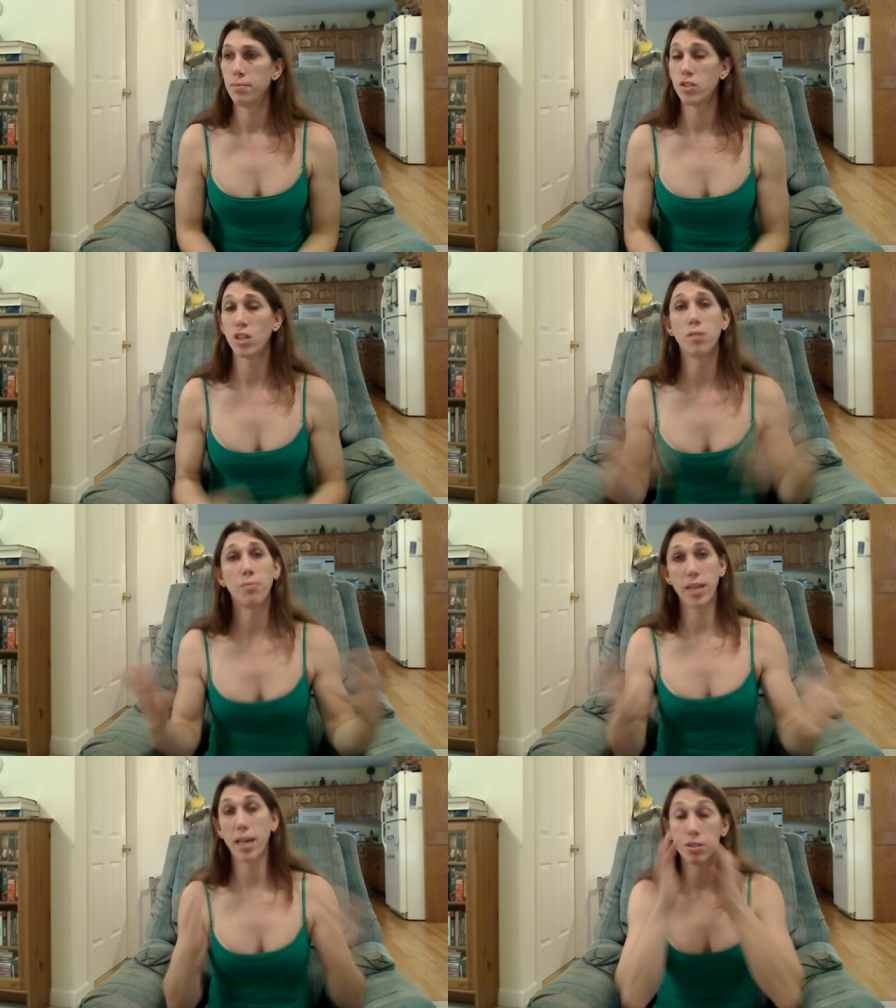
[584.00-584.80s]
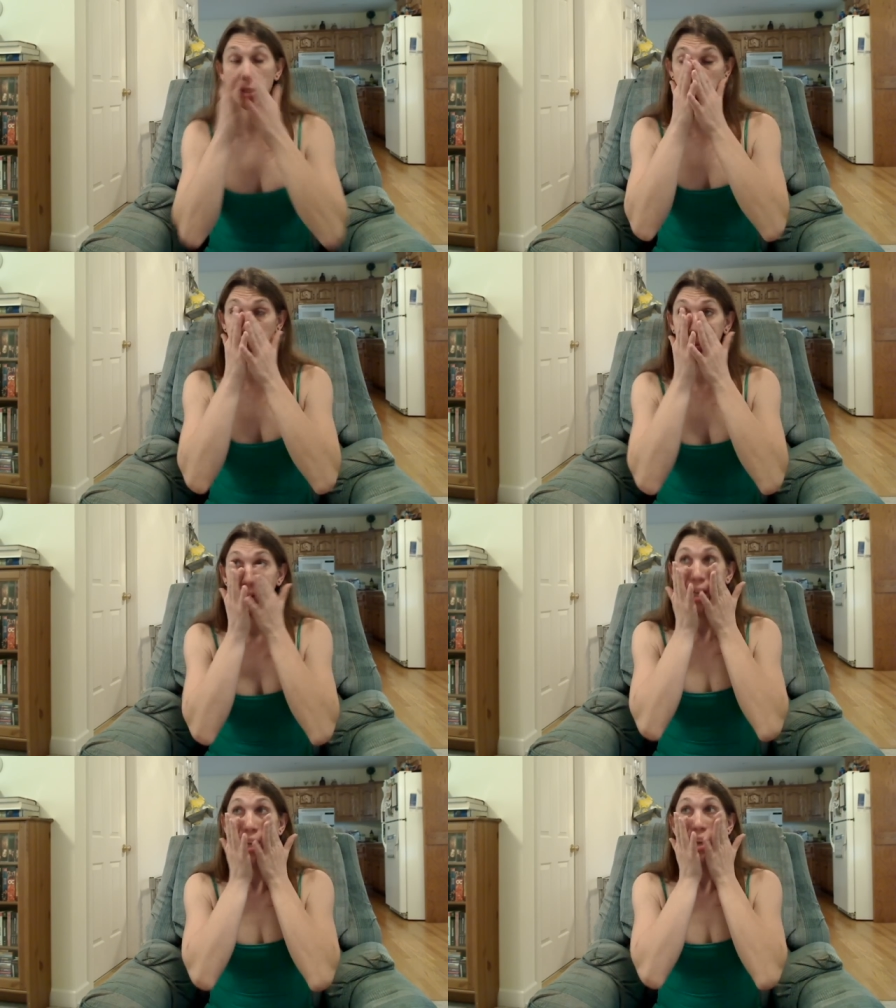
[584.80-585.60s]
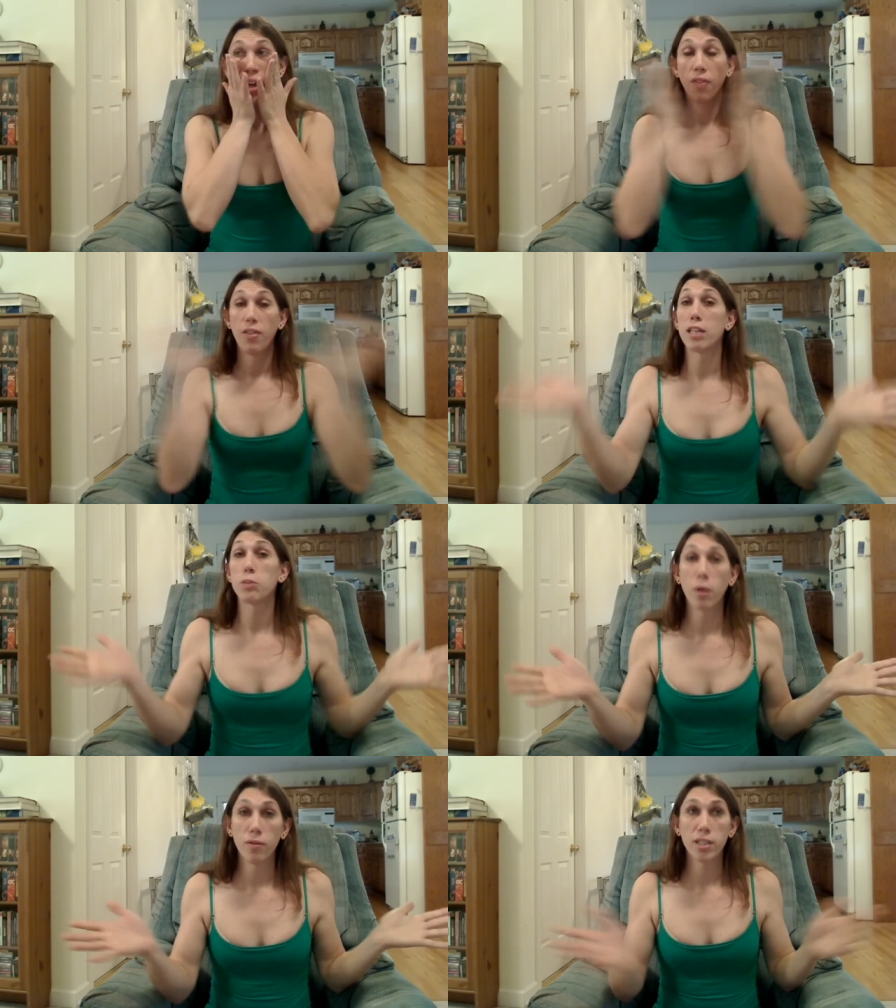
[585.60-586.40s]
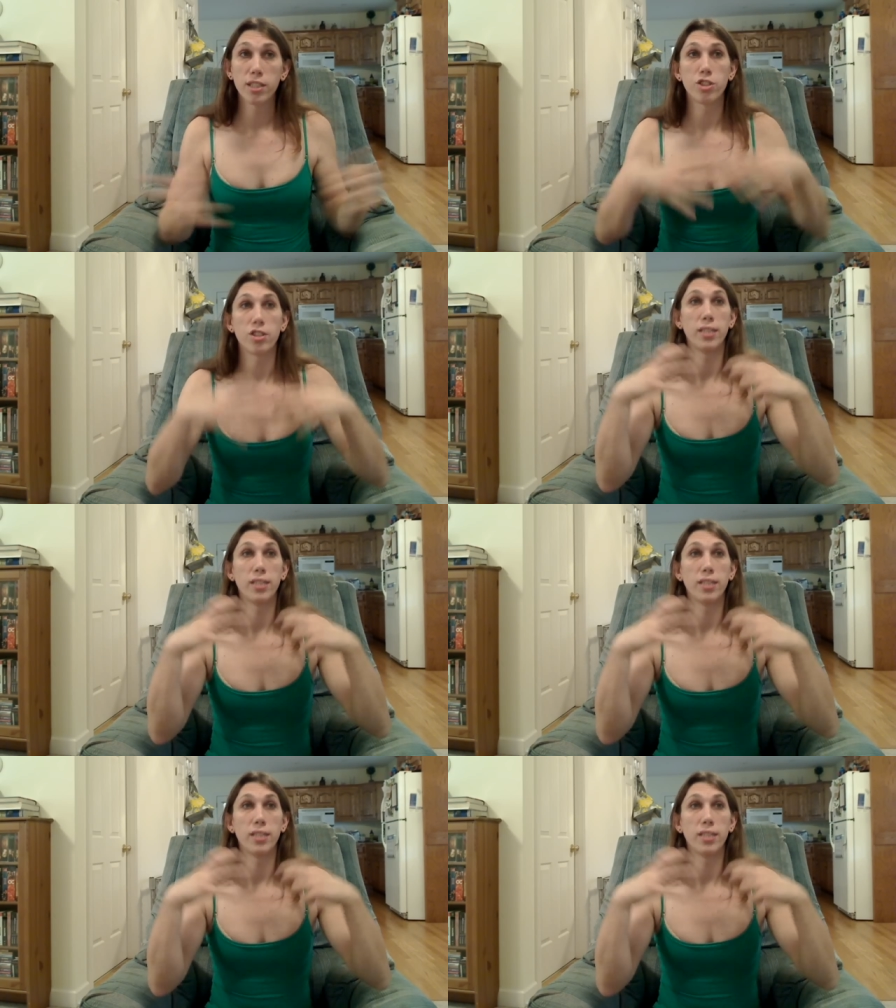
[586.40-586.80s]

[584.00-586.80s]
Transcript: So yeah, so that's privilege.